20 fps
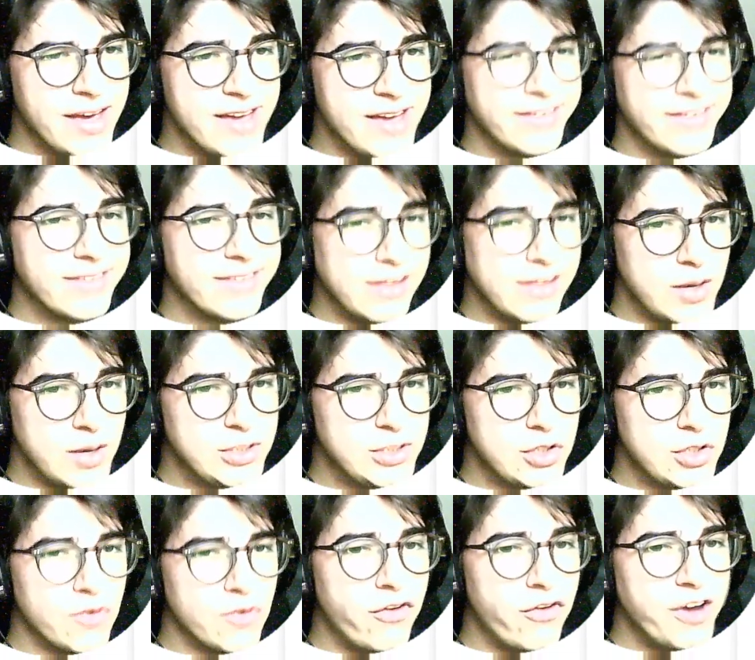that allows you
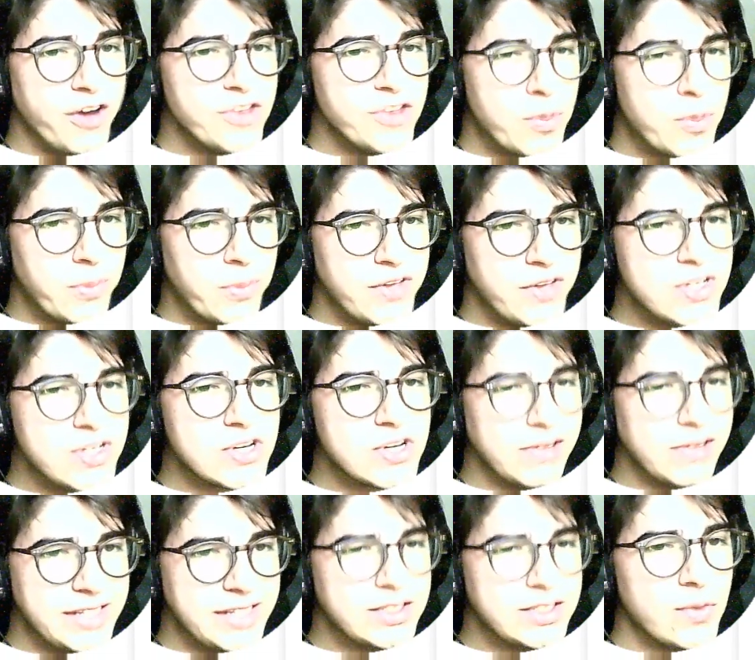to find your potential
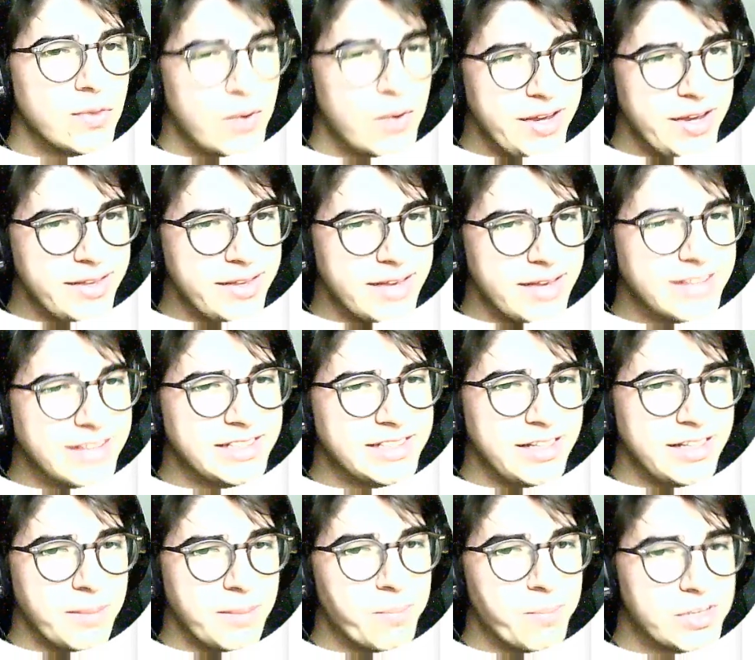leads on Reddit and
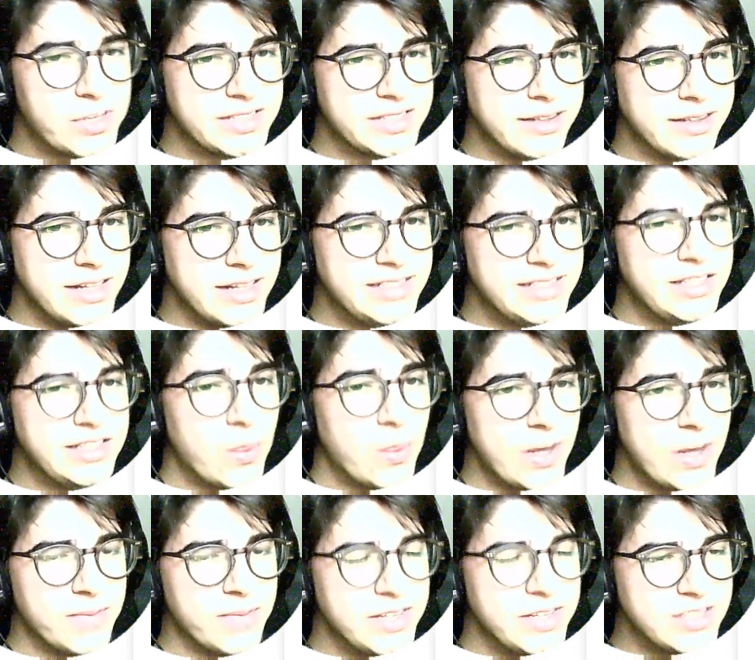send them personalized
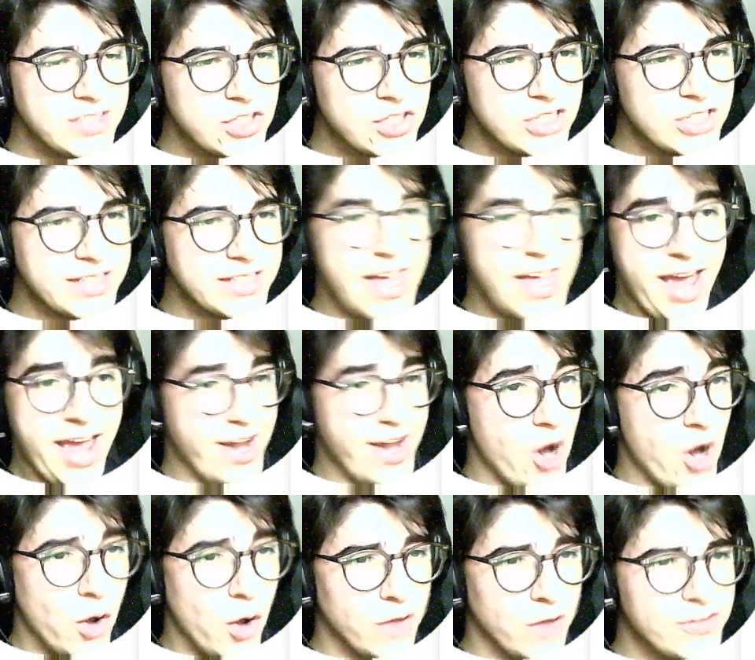direct messages, and
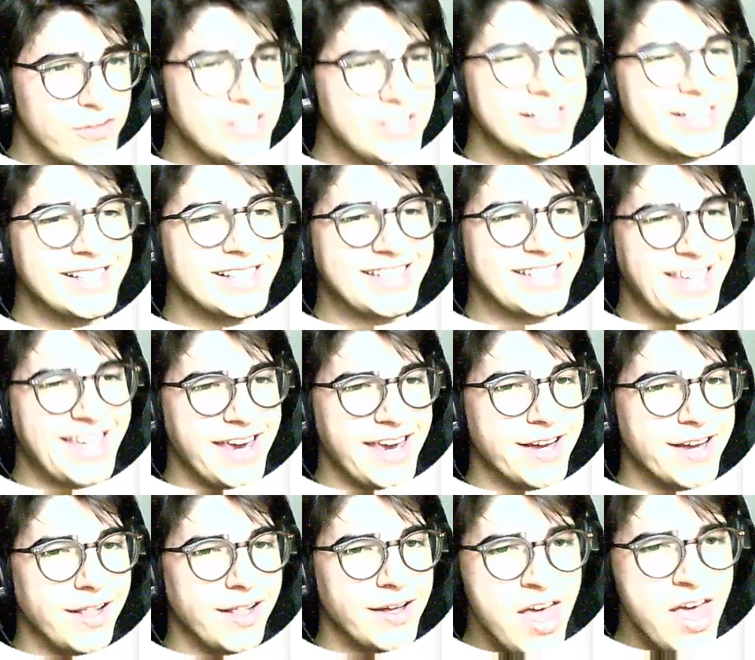all of this at
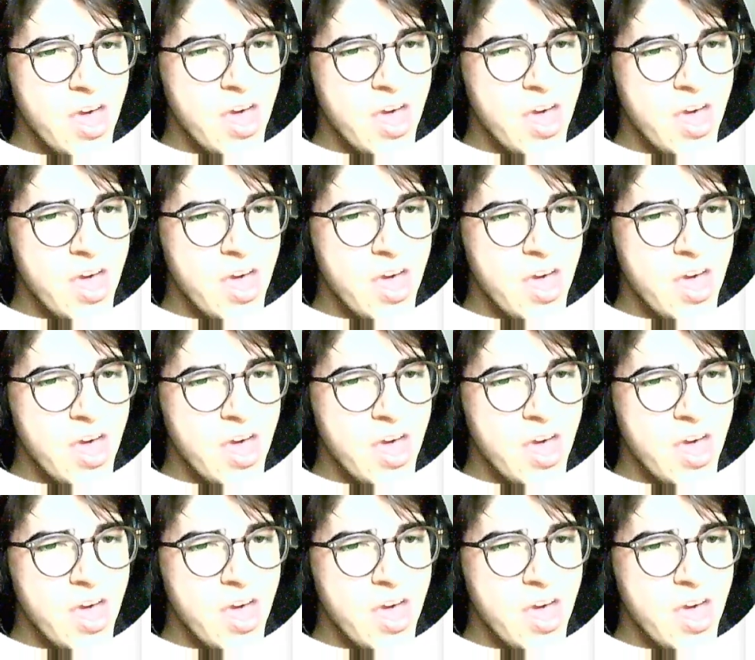scale.